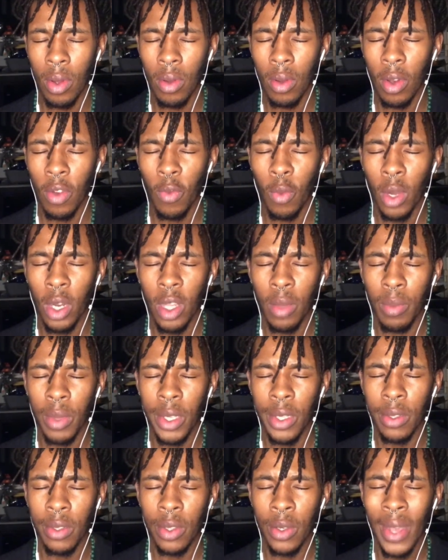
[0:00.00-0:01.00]
of what it
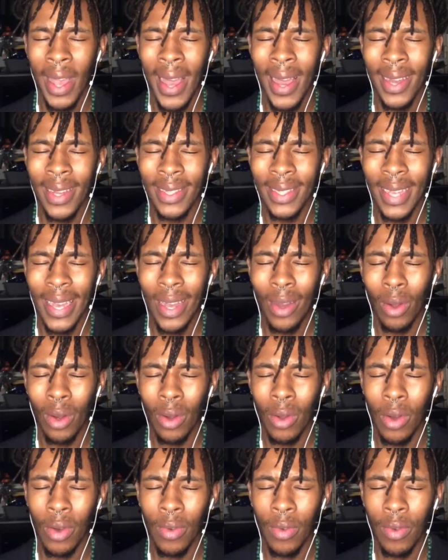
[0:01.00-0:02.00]
means to act out
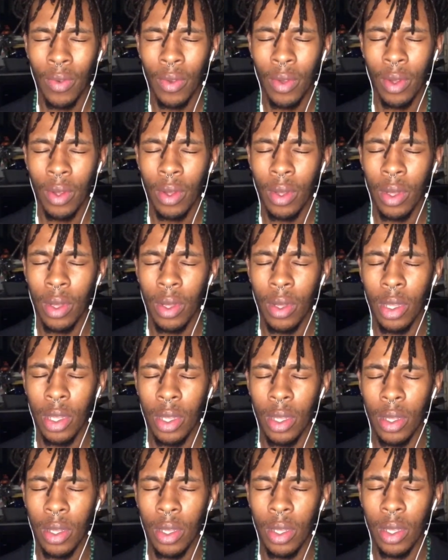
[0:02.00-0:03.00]
love,
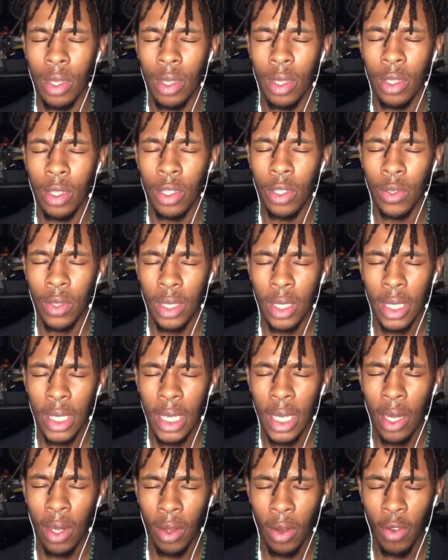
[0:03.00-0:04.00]
to see
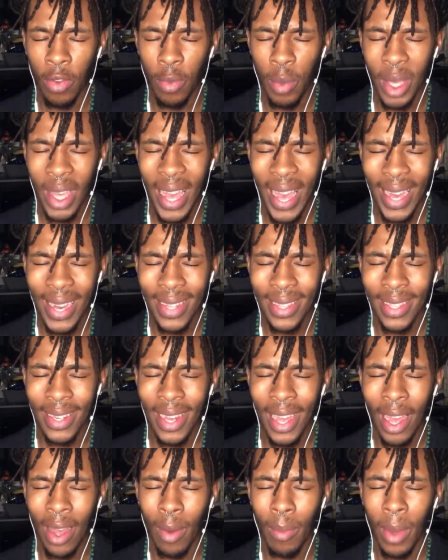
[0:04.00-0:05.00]
love be acted
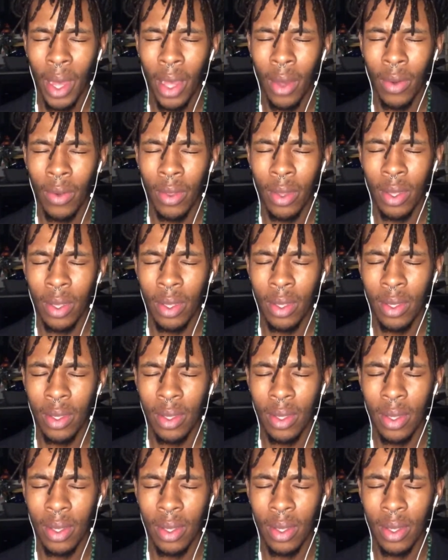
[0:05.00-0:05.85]
out by others.